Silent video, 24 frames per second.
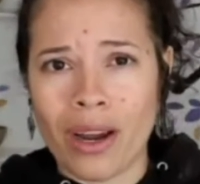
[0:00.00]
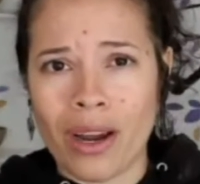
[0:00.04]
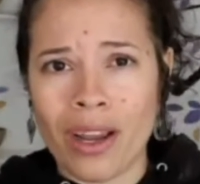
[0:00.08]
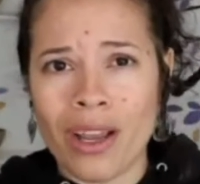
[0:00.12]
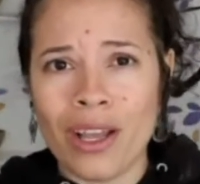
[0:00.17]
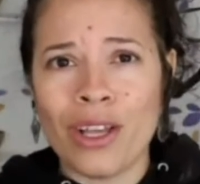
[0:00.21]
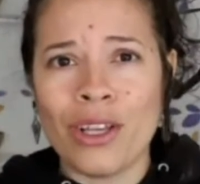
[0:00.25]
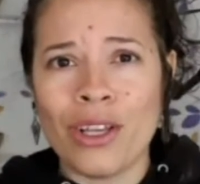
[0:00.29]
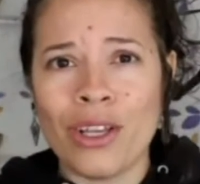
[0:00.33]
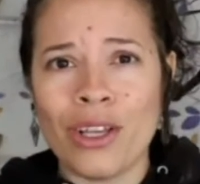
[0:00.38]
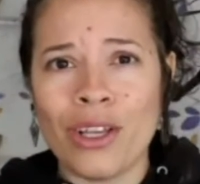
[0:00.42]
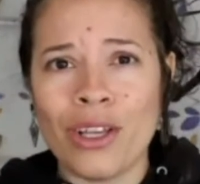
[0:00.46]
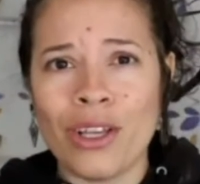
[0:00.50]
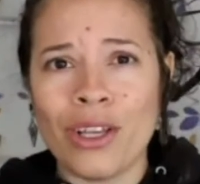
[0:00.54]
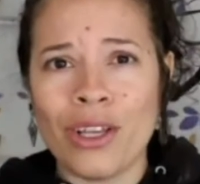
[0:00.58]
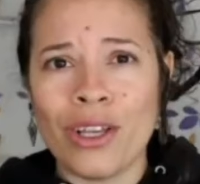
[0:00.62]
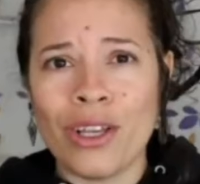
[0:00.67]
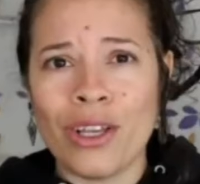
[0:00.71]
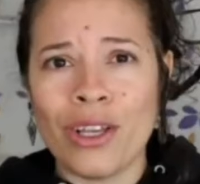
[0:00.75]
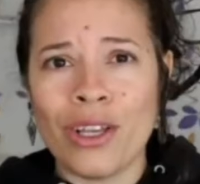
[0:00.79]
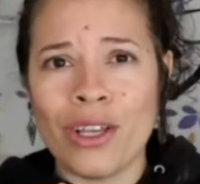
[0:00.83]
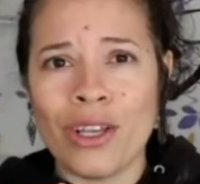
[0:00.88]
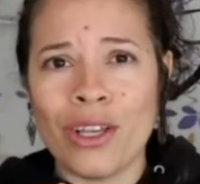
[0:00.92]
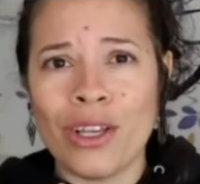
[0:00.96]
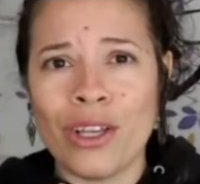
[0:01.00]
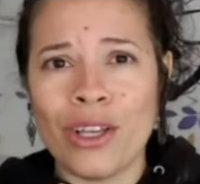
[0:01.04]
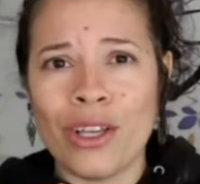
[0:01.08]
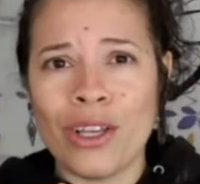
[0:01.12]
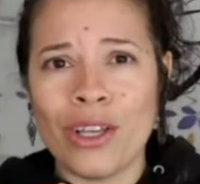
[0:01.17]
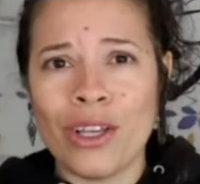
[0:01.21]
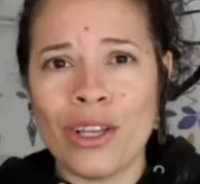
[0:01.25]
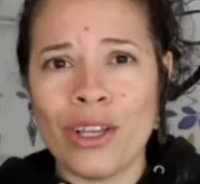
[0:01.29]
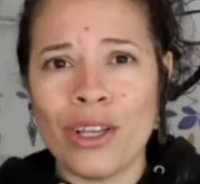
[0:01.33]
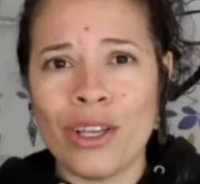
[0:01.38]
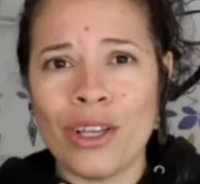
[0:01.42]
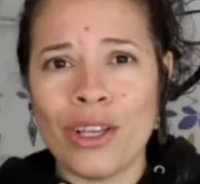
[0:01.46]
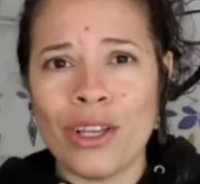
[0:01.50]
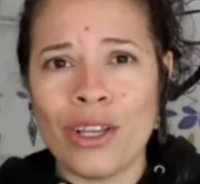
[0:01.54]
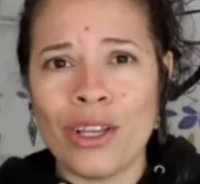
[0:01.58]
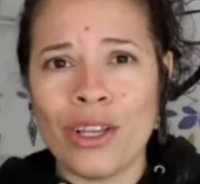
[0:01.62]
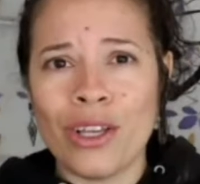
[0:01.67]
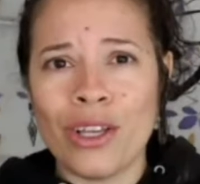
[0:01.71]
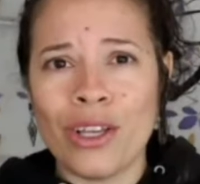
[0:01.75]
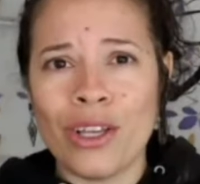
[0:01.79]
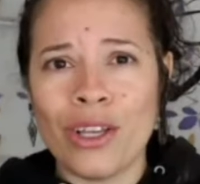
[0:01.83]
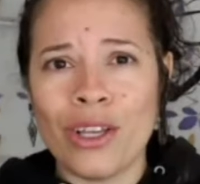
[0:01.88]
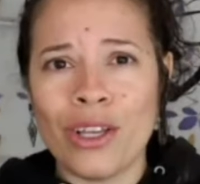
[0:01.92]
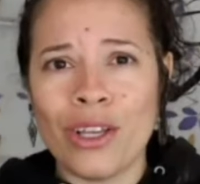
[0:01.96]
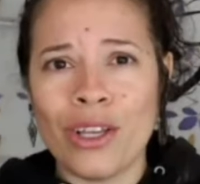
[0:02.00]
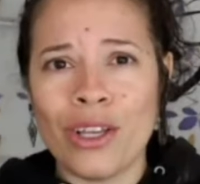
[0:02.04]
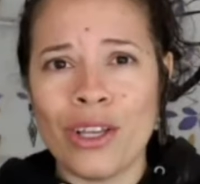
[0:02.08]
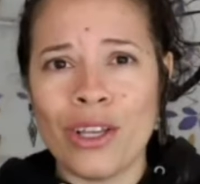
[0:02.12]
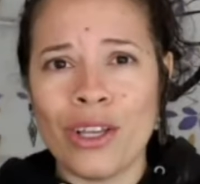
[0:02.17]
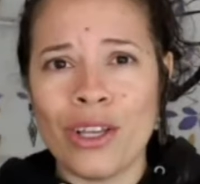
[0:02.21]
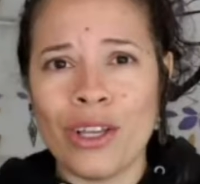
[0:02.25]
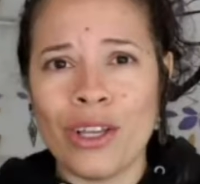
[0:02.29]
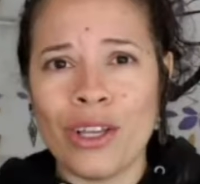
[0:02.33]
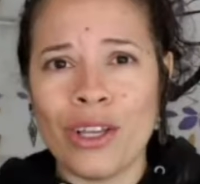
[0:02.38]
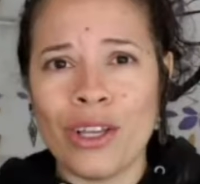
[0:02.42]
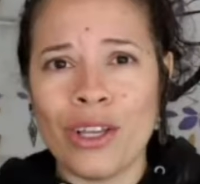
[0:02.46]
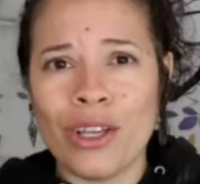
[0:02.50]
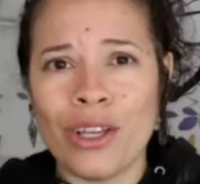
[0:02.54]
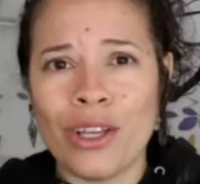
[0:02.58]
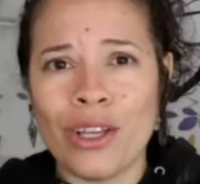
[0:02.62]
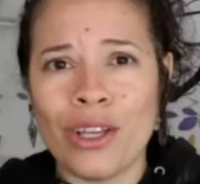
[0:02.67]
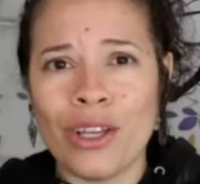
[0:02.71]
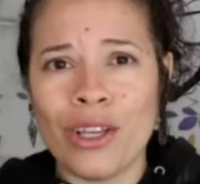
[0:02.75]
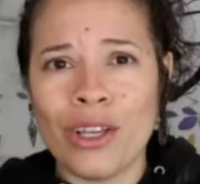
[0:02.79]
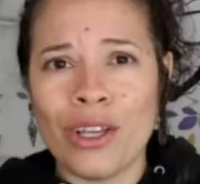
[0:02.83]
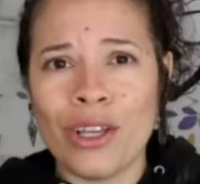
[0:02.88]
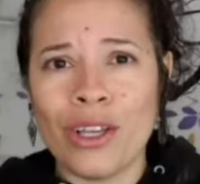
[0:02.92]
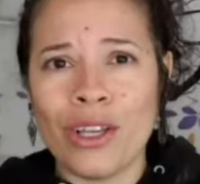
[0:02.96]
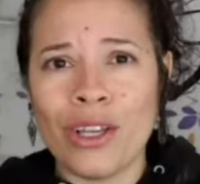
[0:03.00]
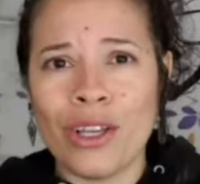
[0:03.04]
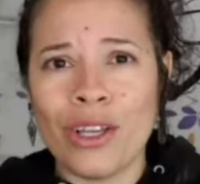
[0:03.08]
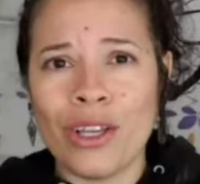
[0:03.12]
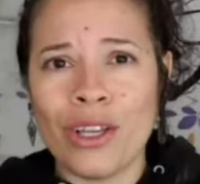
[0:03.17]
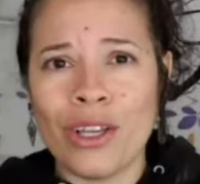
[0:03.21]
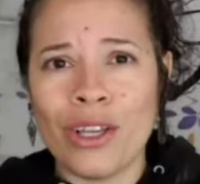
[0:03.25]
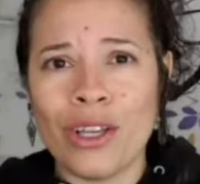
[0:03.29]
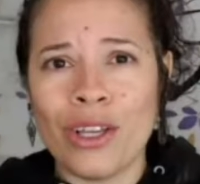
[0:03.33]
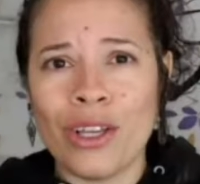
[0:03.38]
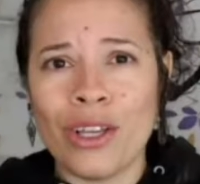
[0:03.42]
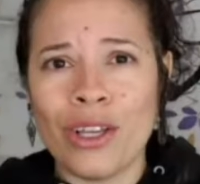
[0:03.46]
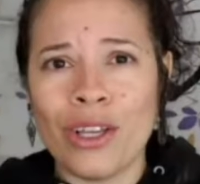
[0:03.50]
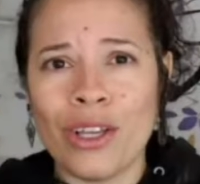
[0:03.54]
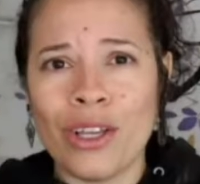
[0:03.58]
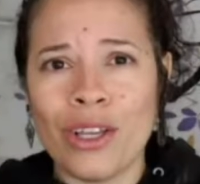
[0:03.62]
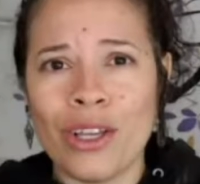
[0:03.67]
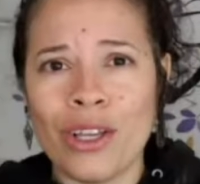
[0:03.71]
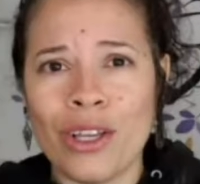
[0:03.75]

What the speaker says: So it's a detox. So visualize this in your mind.